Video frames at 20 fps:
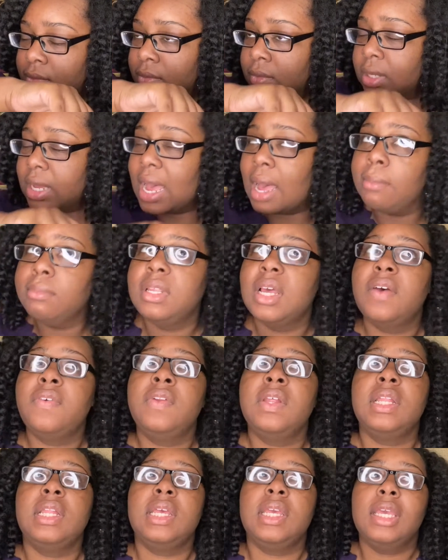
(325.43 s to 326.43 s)
I'm
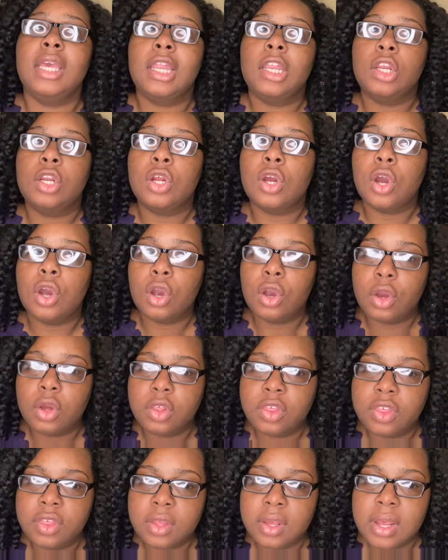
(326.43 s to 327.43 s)
definitely getting
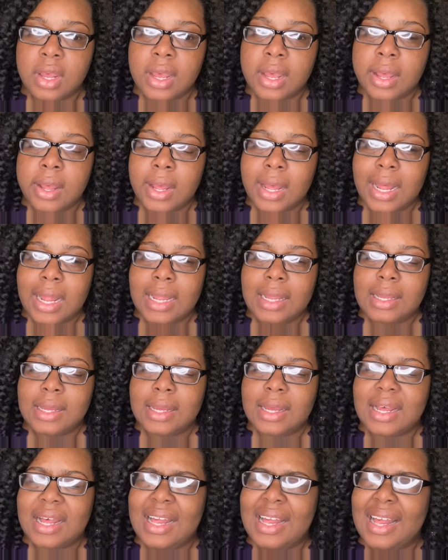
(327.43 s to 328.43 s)
earth.
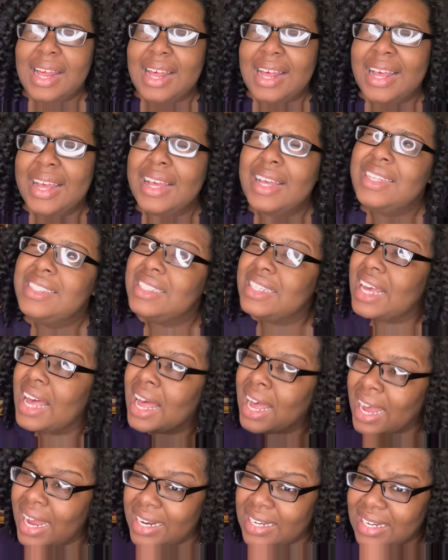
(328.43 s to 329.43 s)
It's
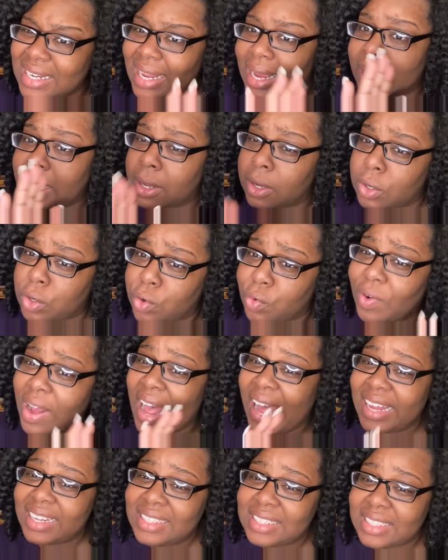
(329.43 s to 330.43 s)
kind of like a
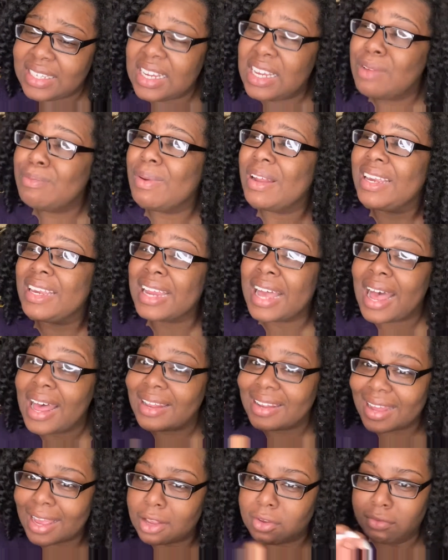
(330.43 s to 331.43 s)
grassy, but
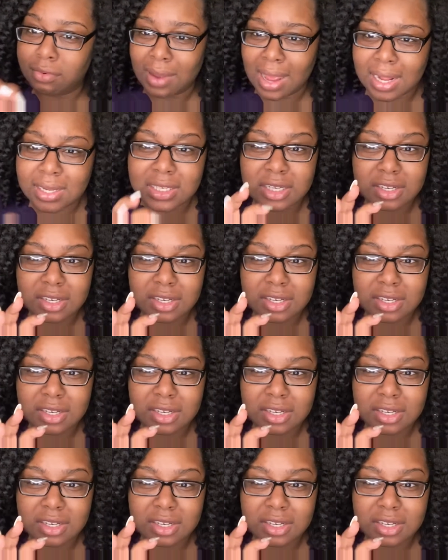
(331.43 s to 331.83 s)
not like grassy,